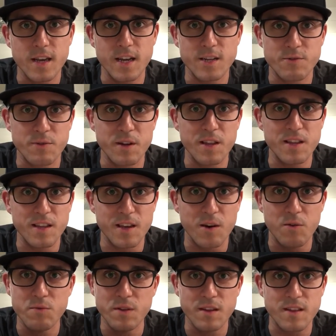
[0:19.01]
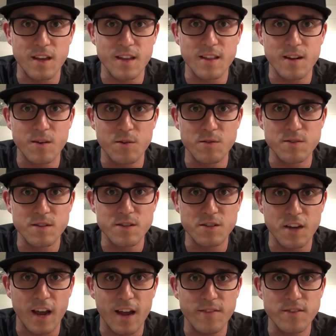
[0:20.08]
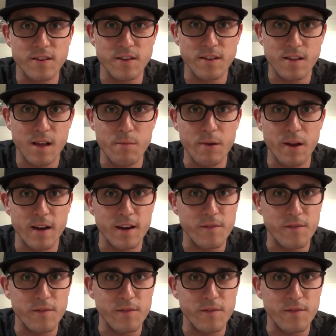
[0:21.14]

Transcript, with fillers: it's really the only thing that holds the shaft to the club head.